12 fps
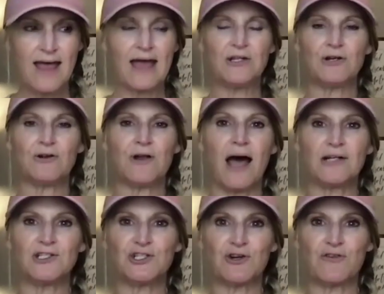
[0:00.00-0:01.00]
and you're
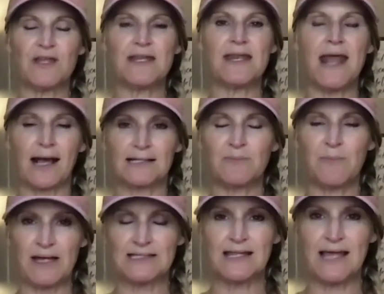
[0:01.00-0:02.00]
not sure the next
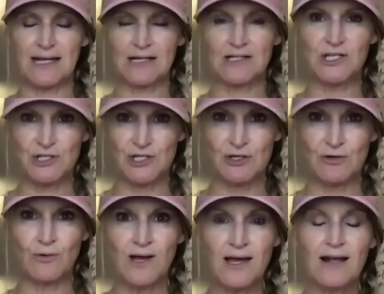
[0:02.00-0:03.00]
best thing to
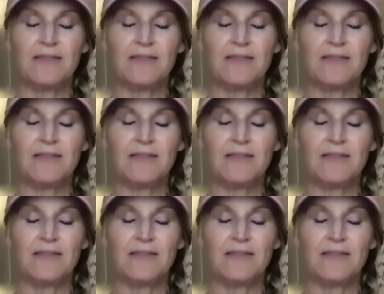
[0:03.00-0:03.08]
do,